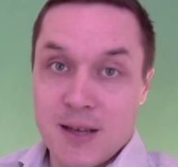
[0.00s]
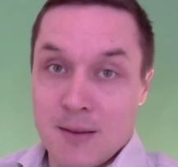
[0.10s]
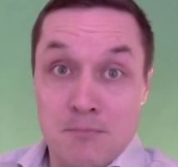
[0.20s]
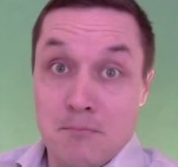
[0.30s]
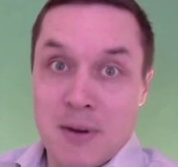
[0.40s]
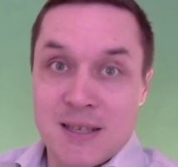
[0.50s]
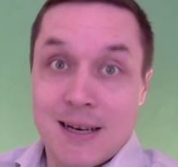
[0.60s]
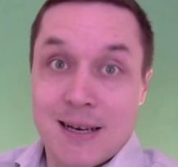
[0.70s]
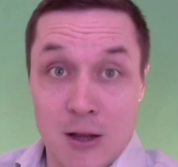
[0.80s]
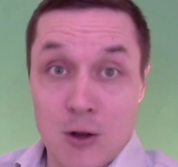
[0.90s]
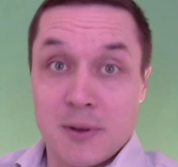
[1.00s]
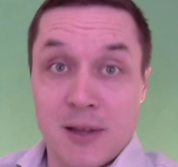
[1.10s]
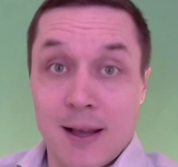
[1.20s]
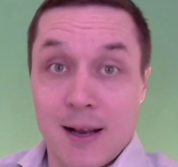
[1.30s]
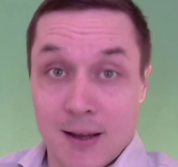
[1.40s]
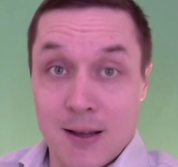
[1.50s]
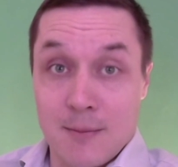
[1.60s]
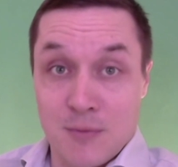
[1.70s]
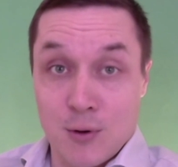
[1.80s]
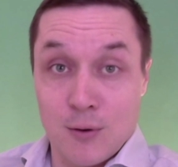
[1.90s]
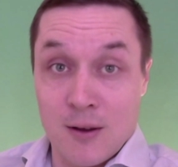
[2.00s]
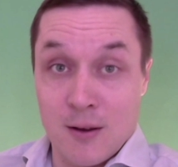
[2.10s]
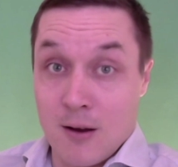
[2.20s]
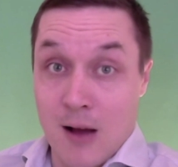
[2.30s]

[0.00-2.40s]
and basically nobody telling them to, uh,